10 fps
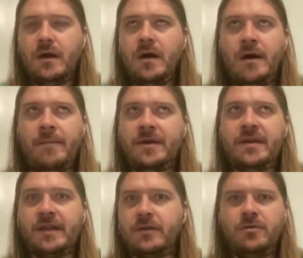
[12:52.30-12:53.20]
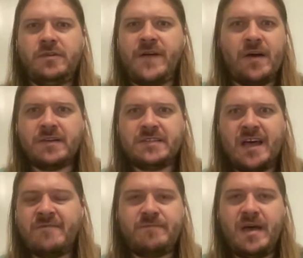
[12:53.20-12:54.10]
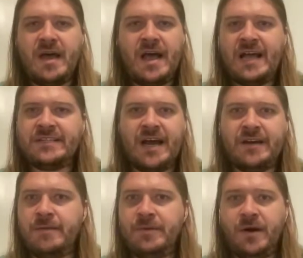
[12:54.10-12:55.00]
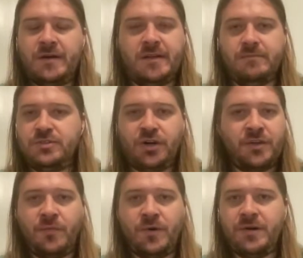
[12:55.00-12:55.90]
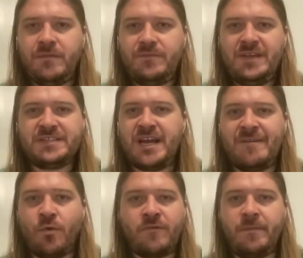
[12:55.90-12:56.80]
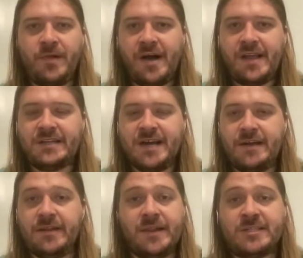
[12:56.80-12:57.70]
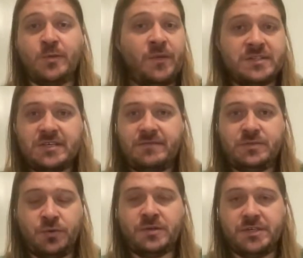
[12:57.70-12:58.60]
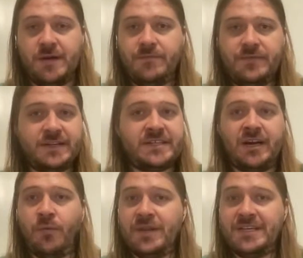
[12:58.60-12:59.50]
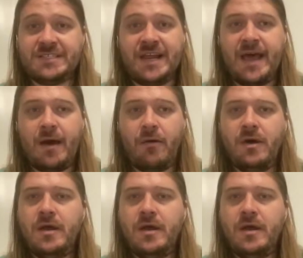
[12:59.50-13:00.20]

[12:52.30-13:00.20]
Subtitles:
Again, like who the Falcons have at tight end beyond him, Charlie Warner. He's kind of more of a blocking tight end. That's what he was at Georgia. That's kind of what he is now.